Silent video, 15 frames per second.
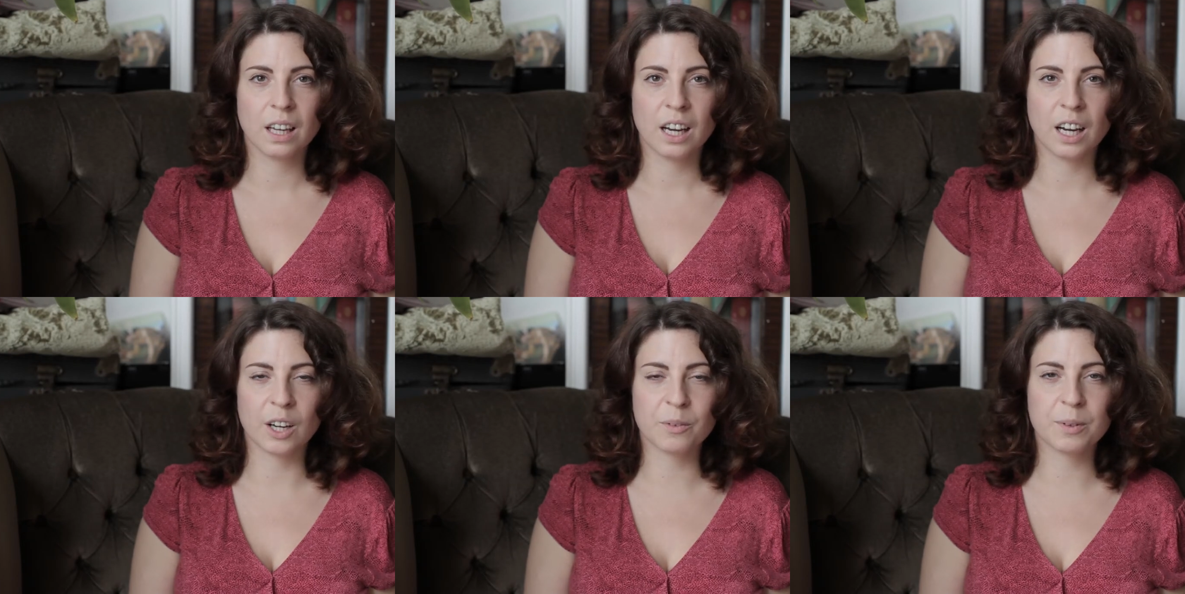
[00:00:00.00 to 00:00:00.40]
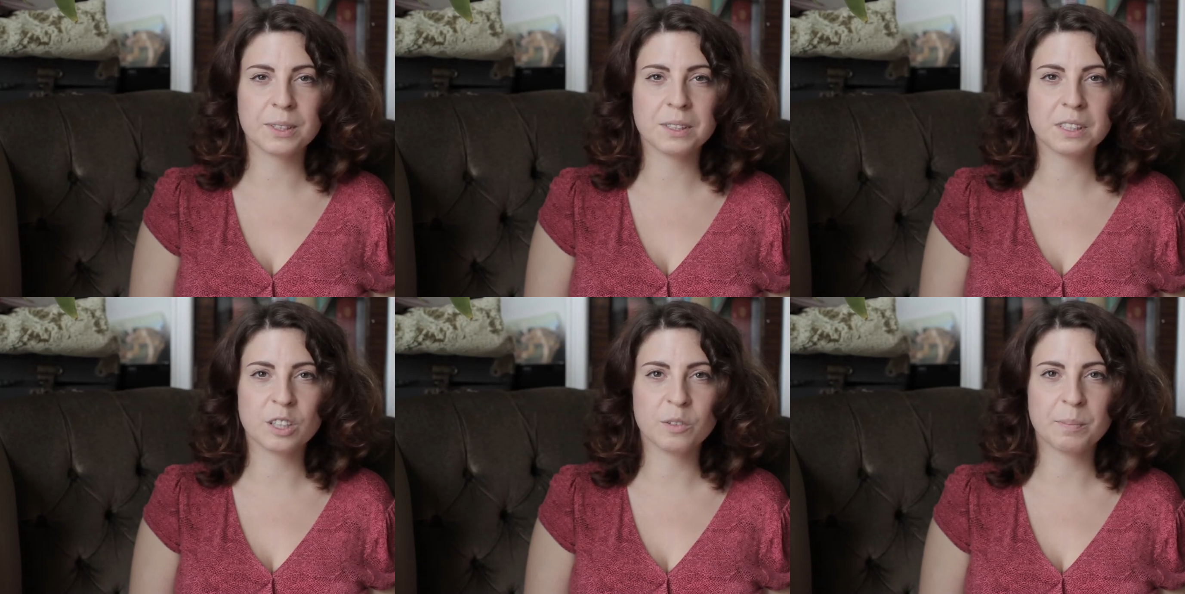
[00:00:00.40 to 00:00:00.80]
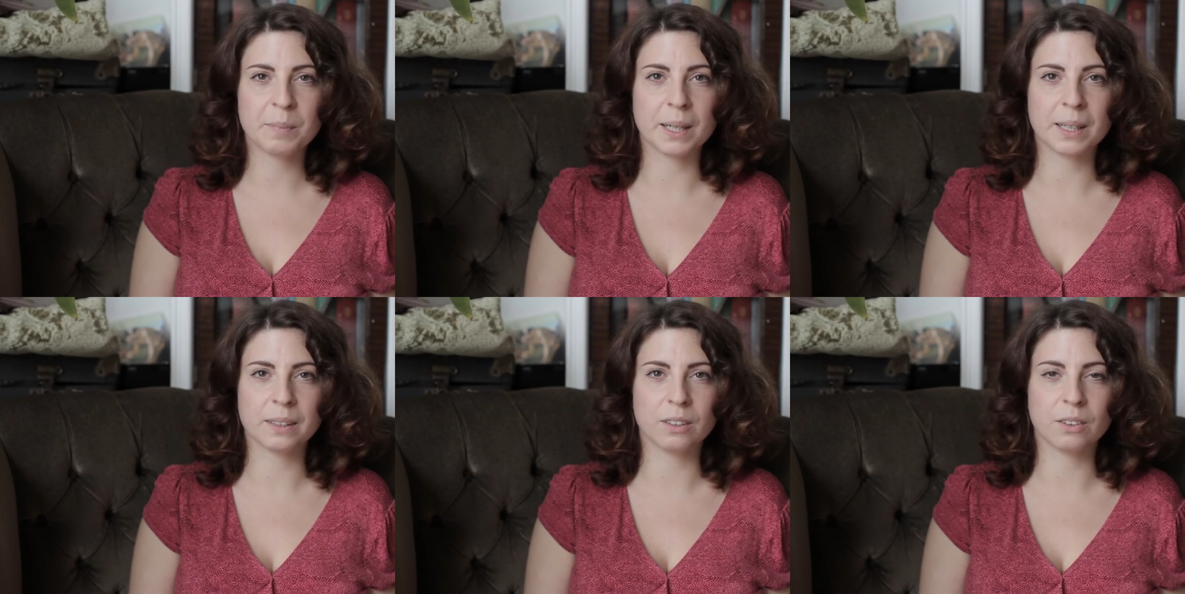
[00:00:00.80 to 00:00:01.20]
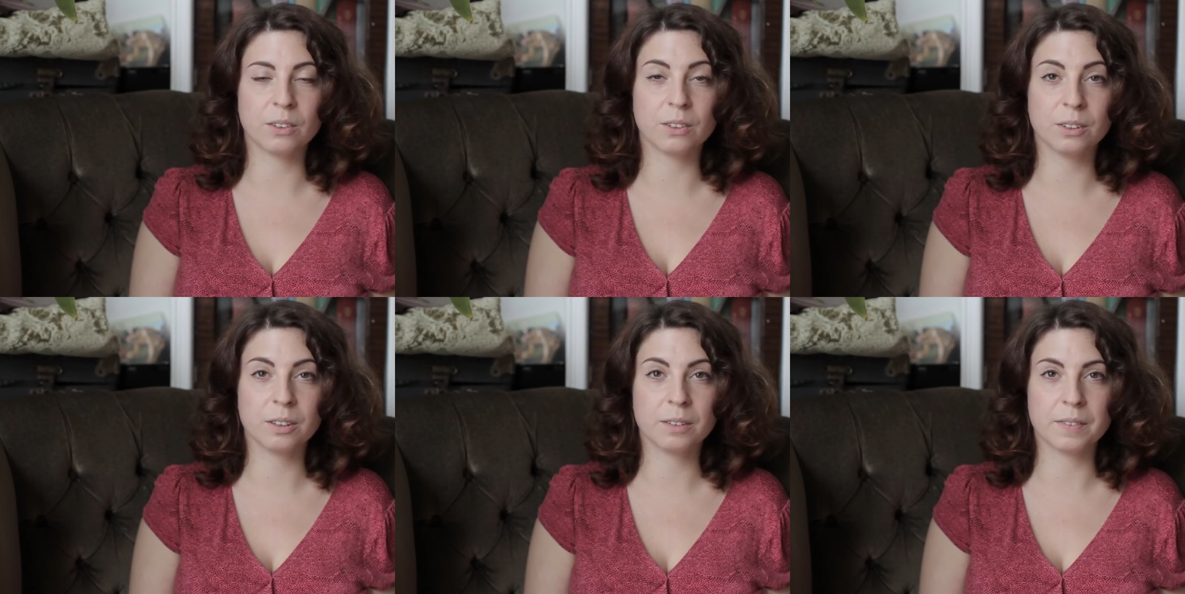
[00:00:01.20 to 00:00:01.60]
I want to combine
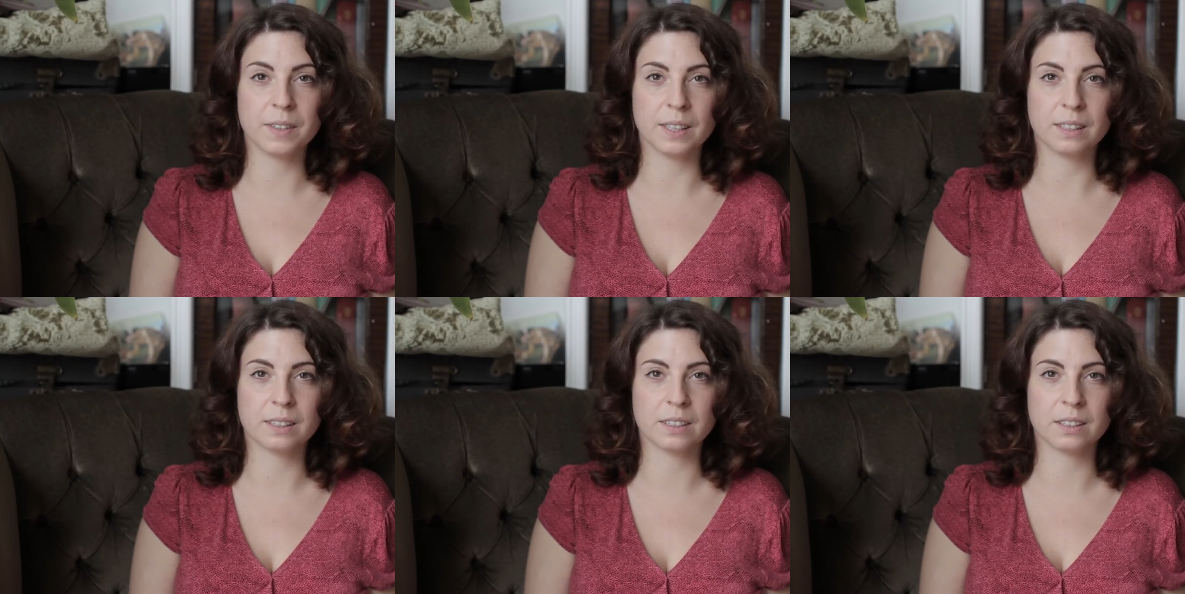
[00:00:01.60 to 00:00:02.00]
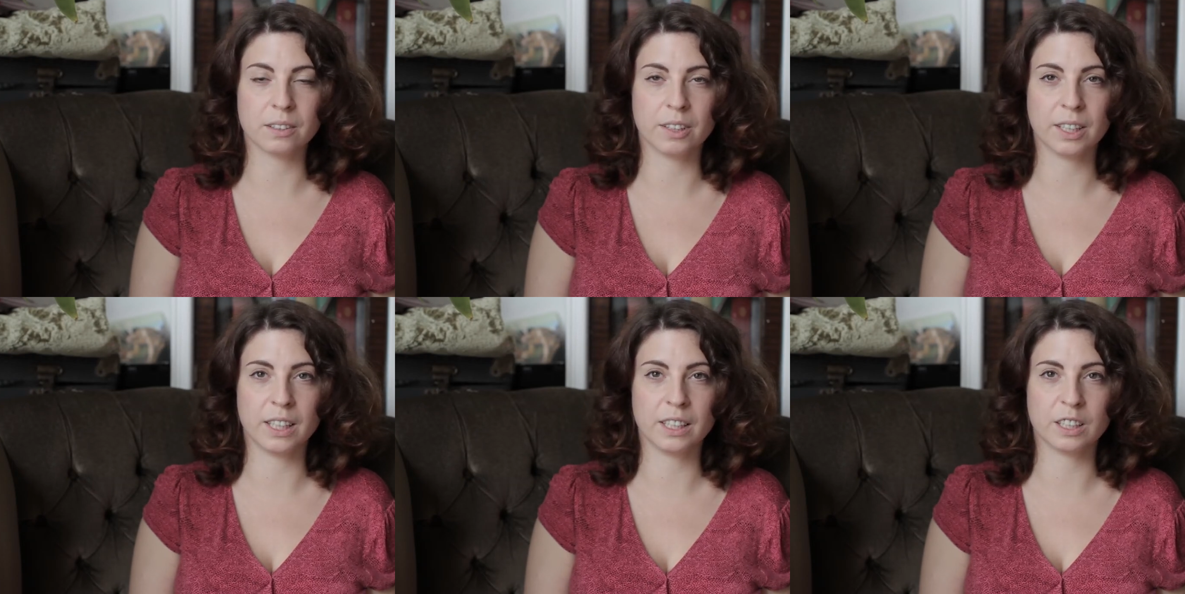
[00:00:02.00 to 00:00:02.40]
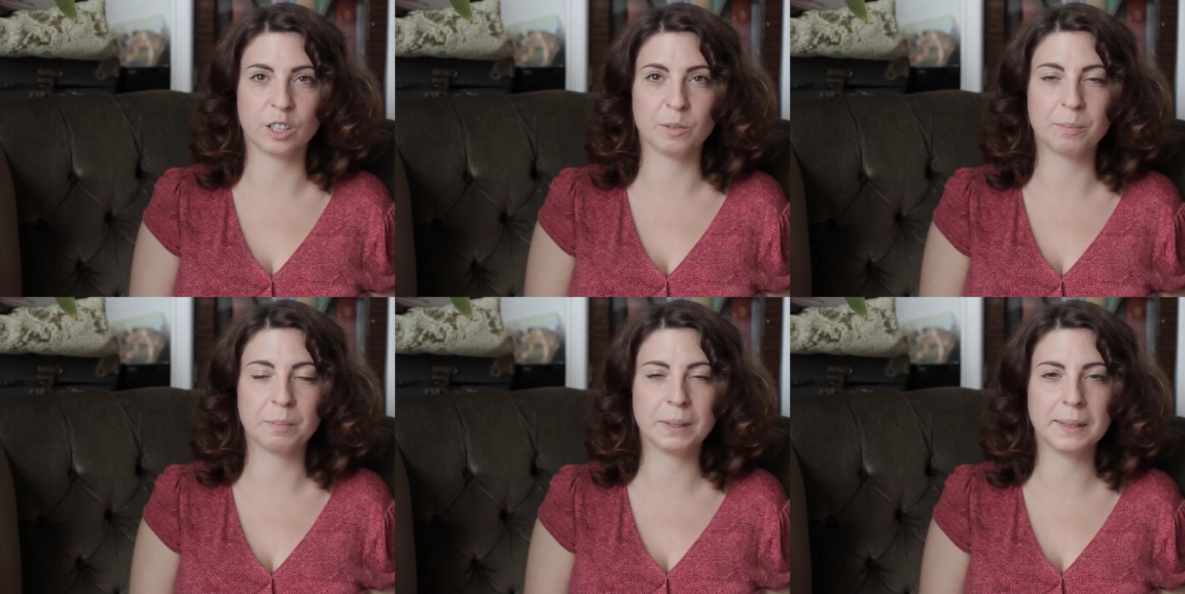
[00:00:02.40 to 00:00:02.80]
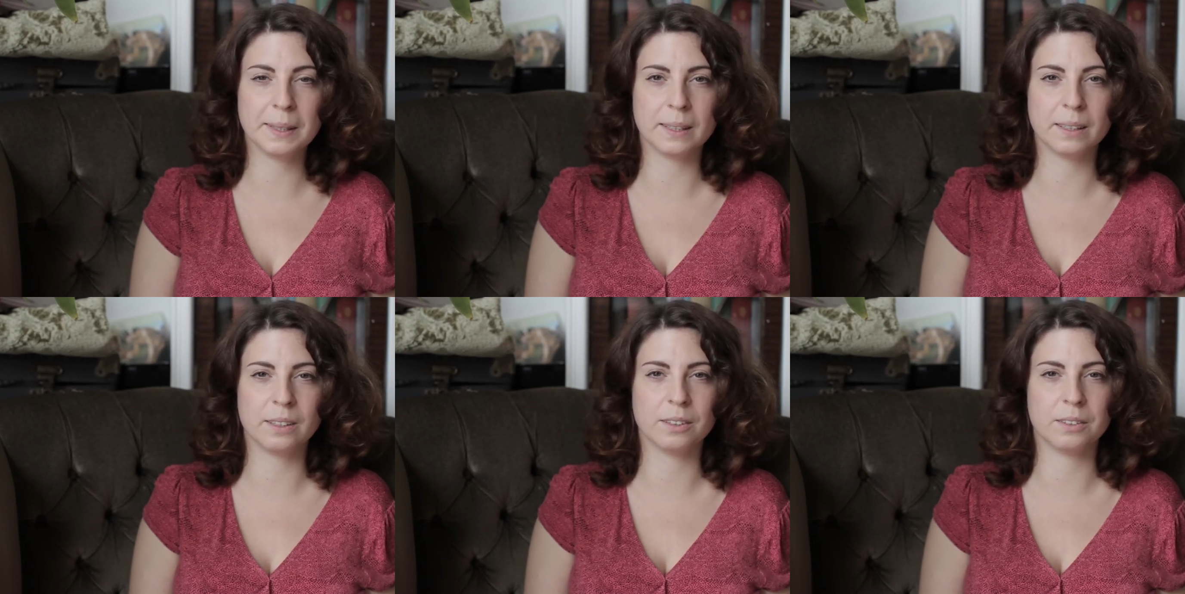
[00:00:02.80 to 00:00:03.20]
all of this to create a
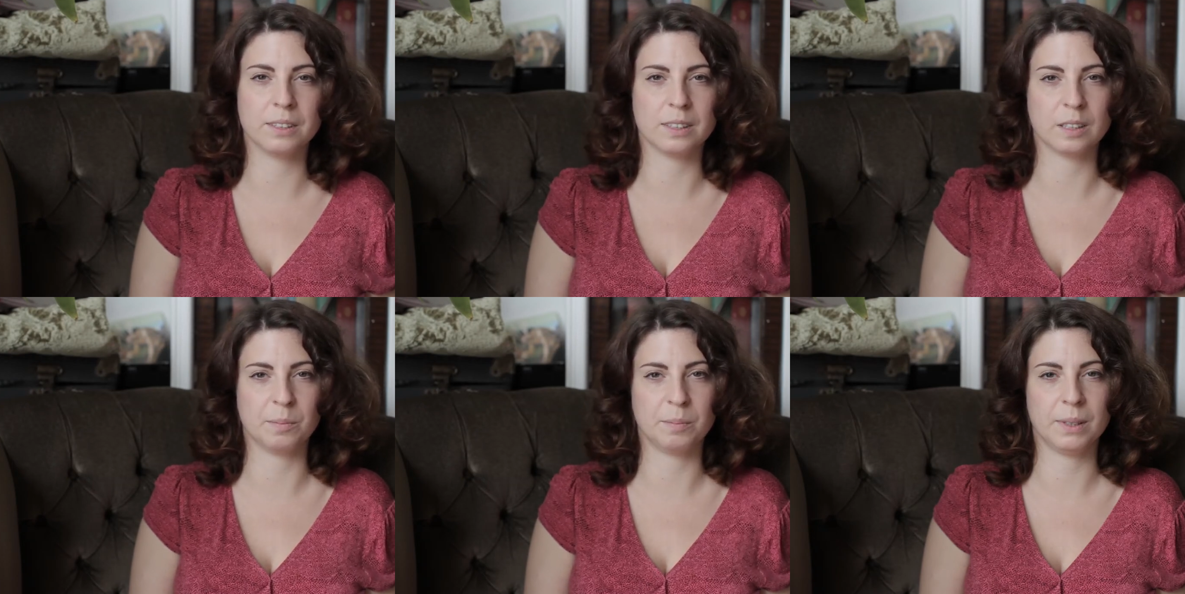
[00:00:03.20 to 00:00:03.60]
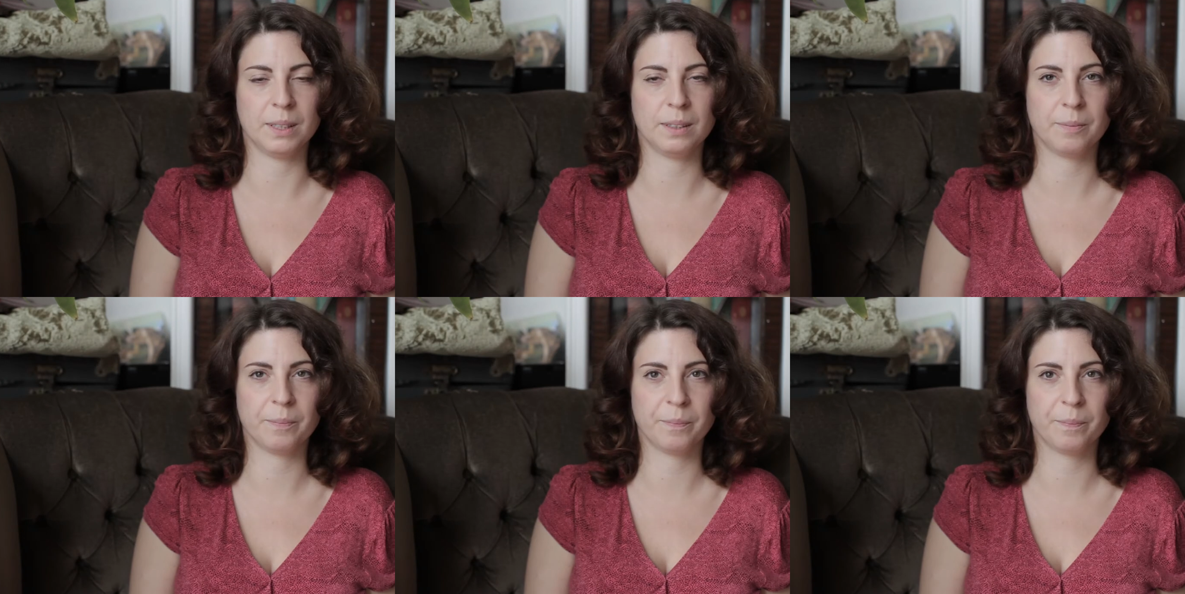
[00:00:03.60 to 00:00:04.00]
completely new discipline,